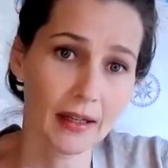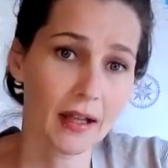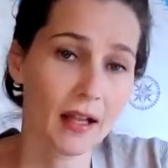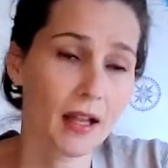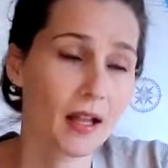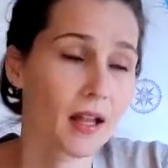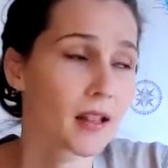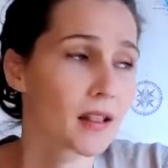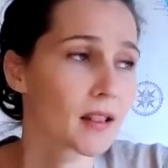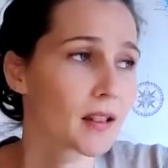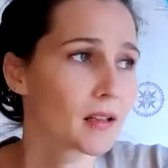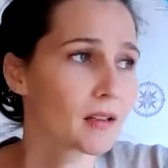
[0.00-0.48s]

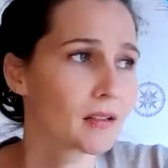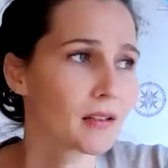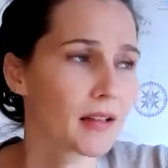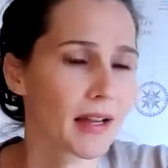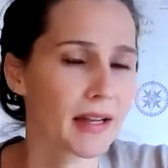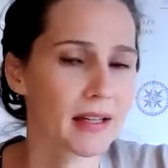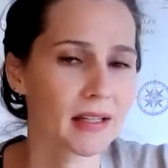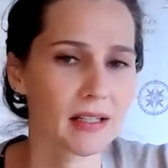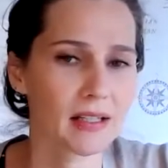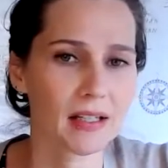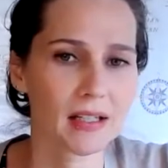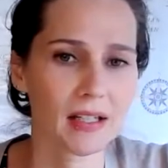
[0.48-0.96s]
The
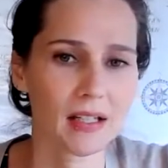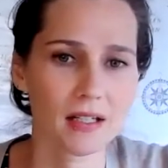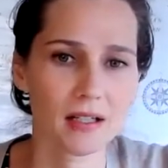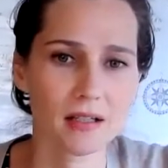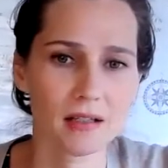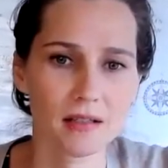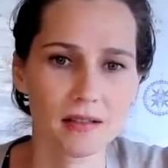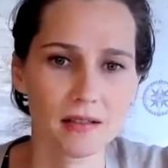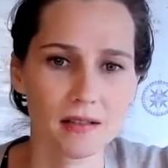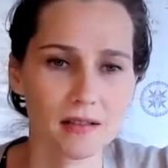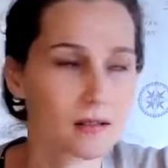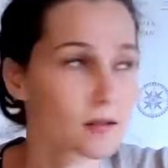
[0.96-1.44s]
lighting
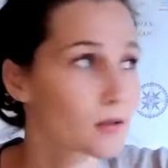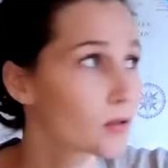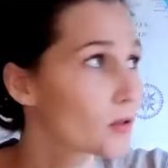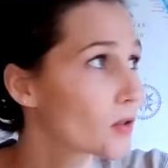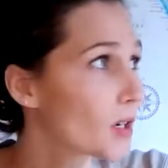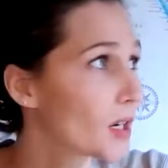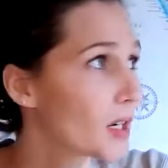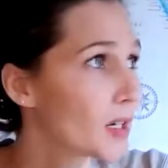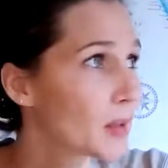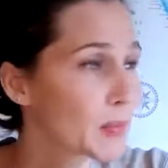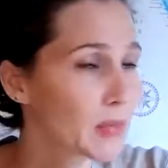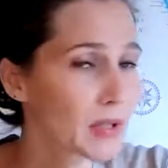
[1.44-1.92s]
here isn't
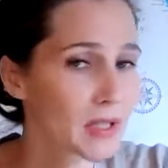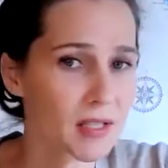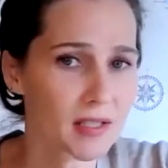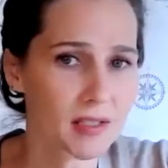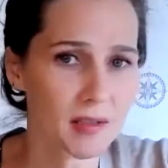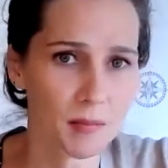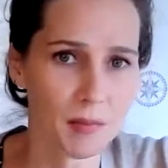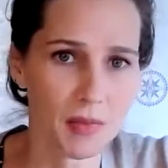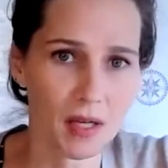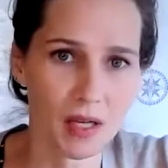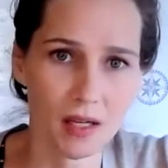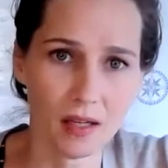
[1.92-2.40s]
great
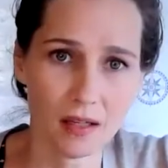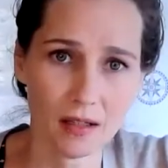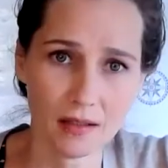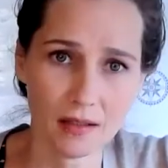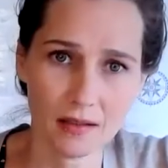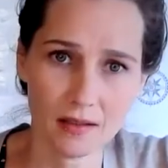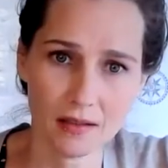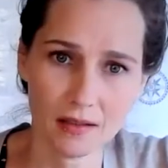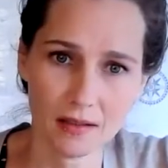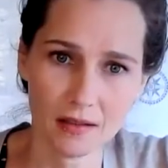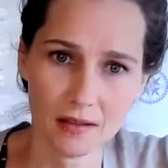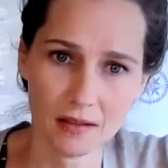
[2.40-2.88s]
because my
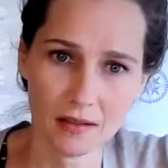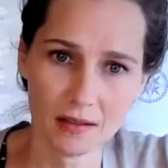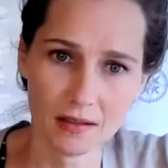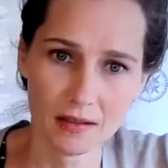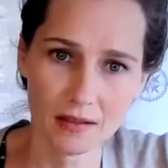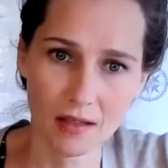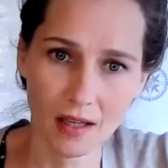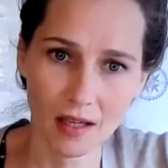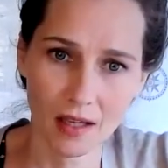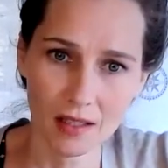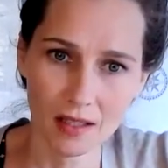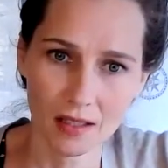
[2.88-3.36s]

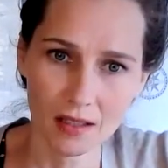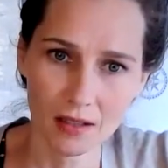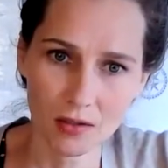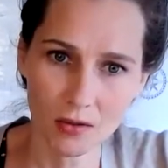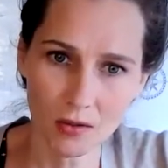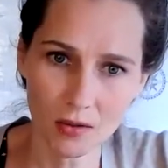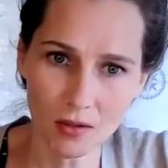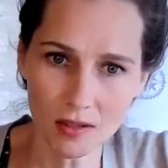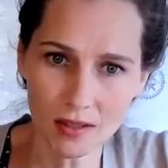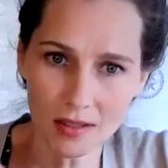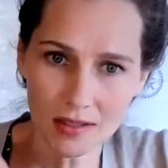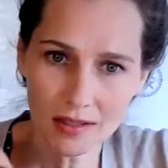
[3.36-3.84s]
sliding
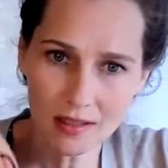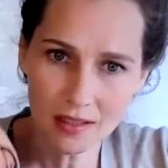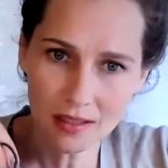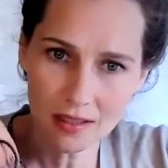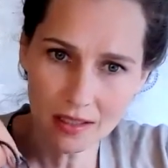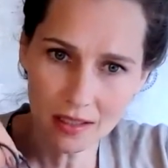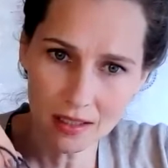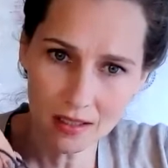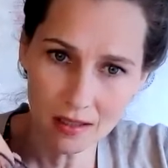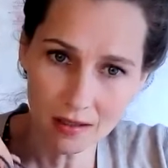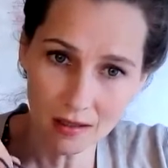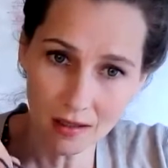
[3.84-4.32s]
door is
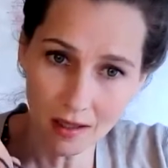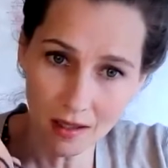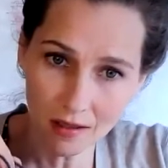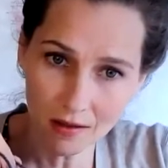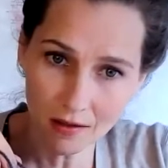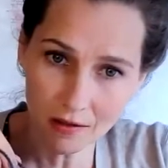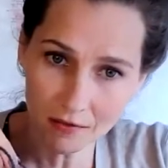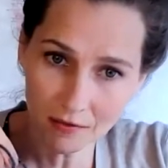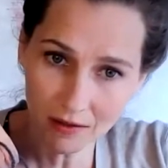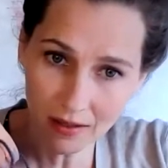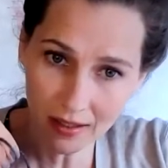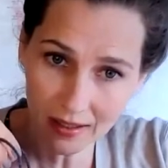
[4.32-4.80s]
letting in a lot
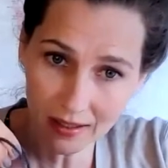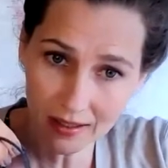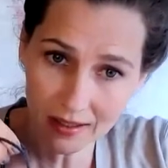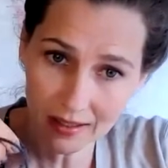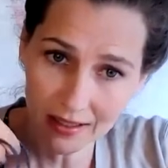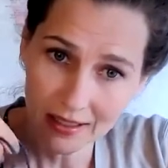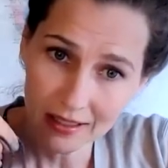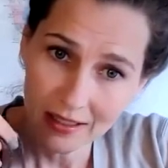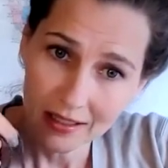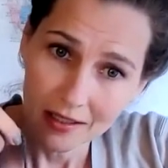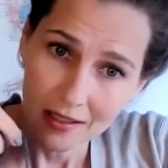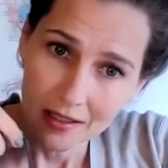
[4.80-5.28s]
of light.
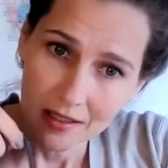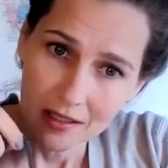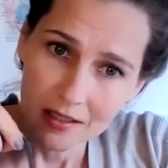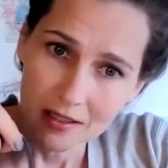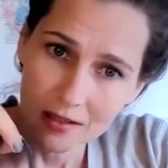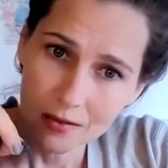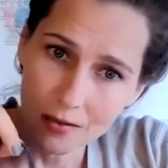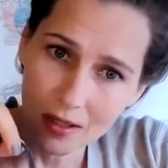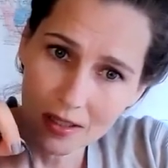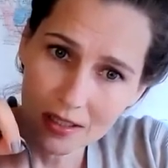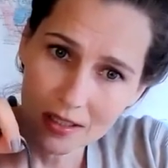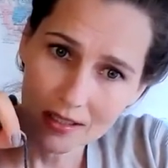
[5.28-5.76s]

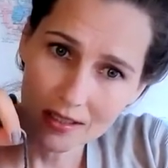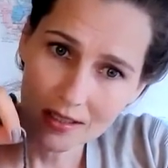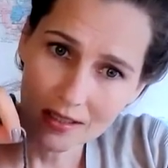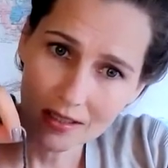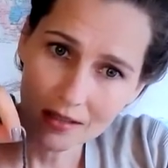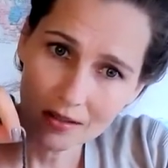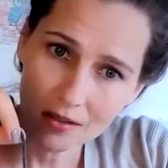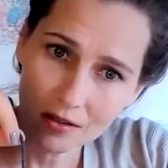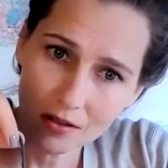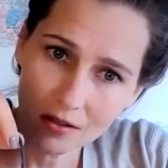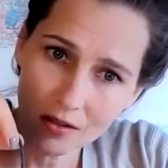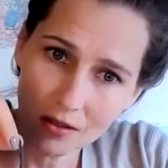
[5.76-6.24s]
So I just
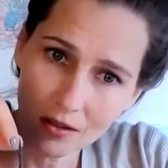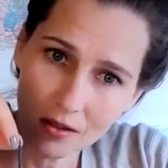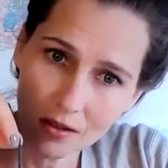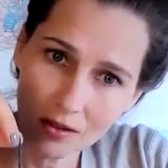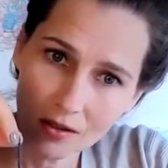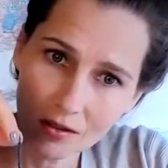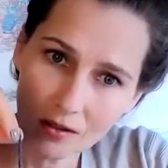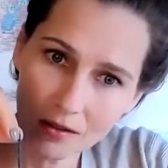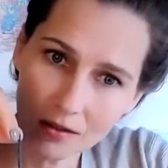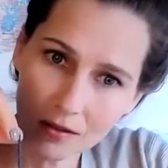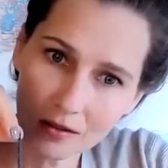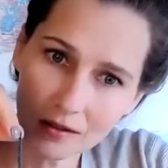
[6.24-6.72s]
did a
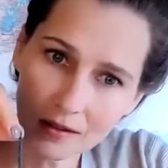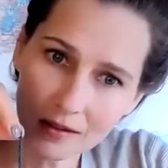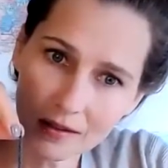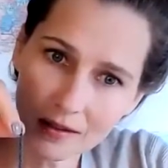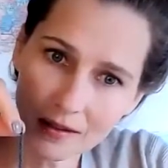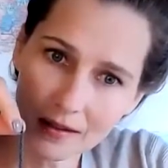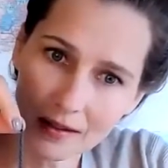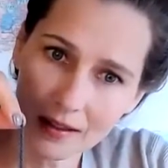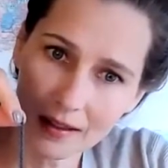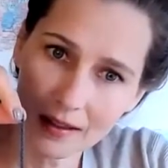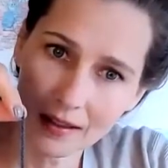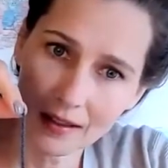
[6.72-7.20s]
girl
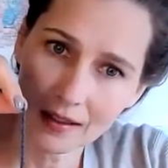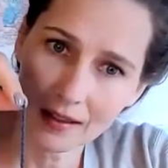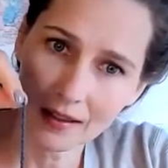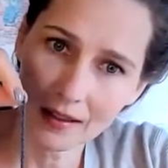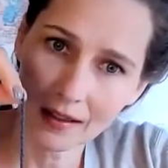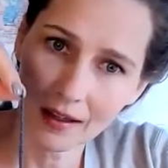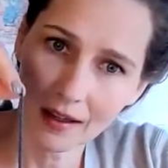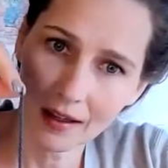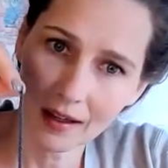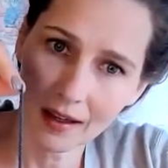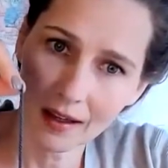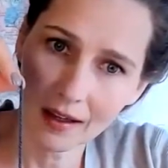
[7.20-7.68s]

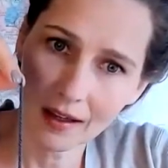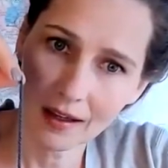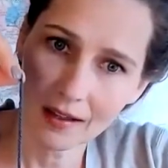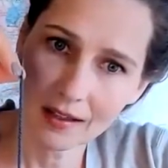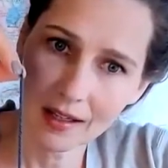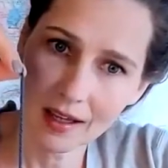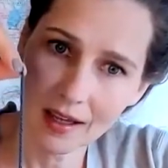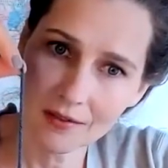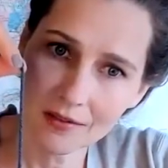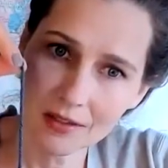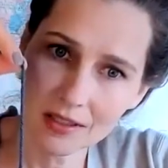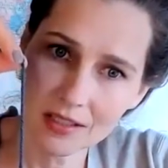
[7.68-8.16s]
and
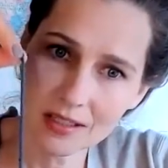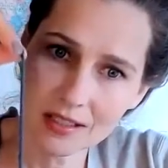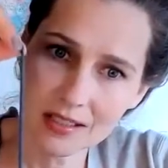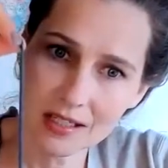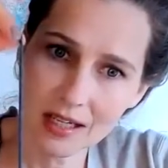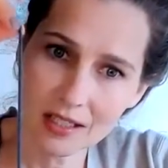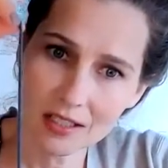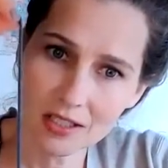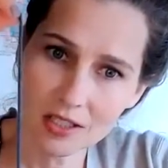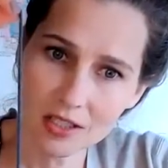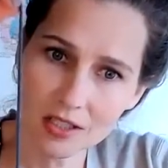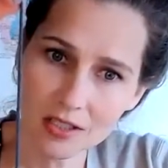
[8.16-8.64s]
have it
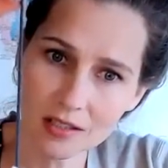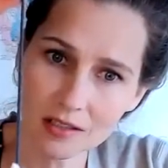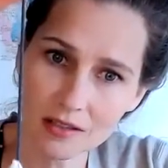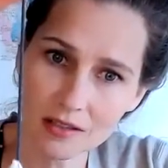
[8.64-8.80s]
attached to